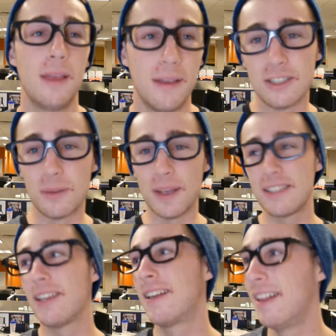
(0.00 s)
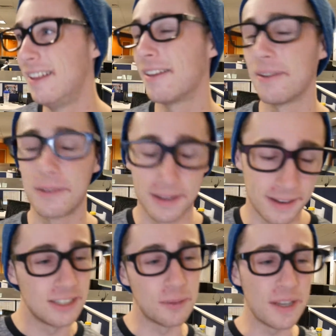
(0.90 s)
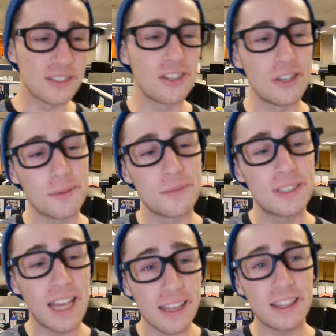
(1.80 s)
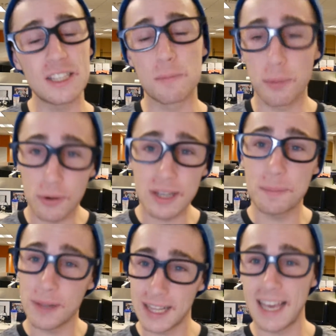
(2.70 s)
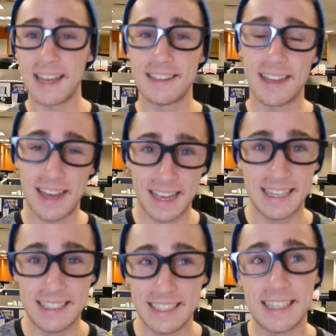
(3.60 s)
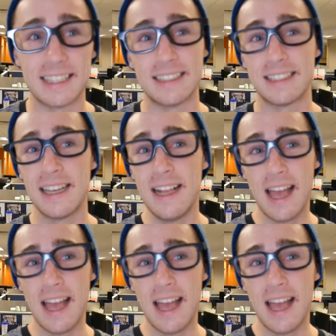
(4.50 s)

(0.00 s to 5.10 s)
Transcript: so basically you can take these pre-planned ideas